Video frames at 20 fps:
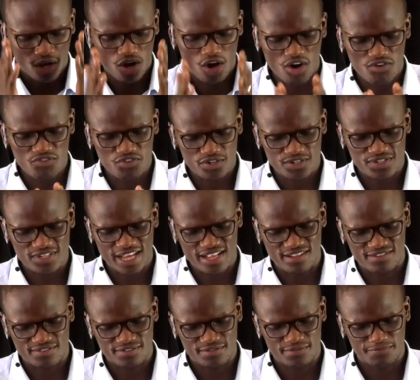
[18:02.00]
of
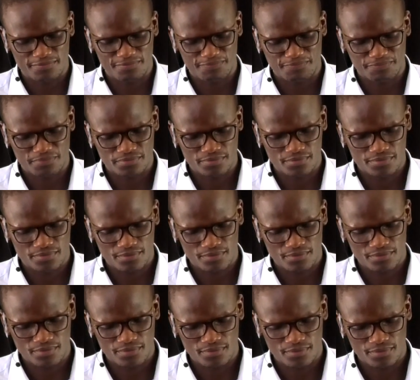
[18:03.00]
yourself
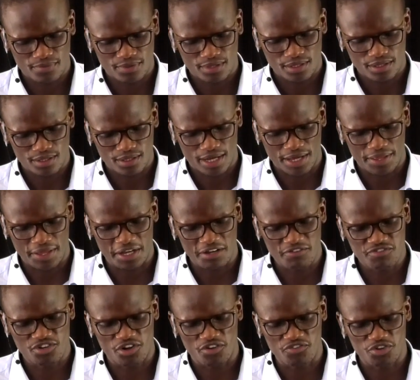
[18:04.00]
and the
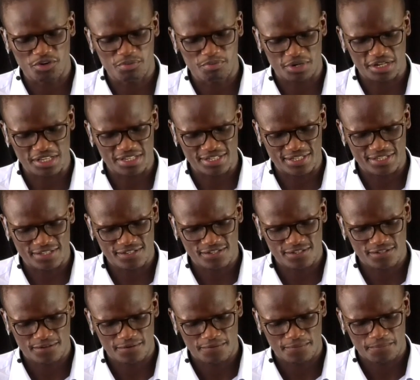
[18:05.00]
gift of your presence.